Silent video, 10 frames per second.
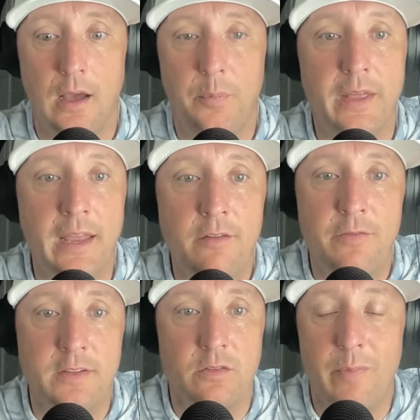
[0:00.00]
playing
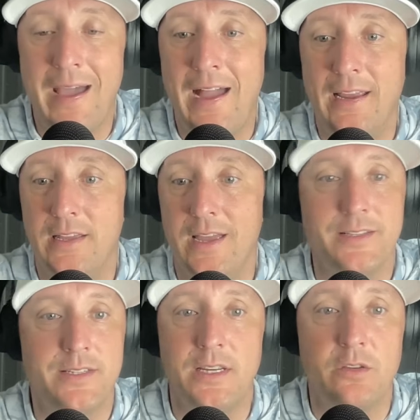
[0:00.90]
defensive back
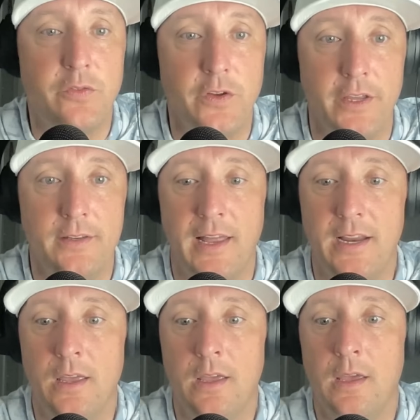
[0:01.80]
at 6 foot. Like,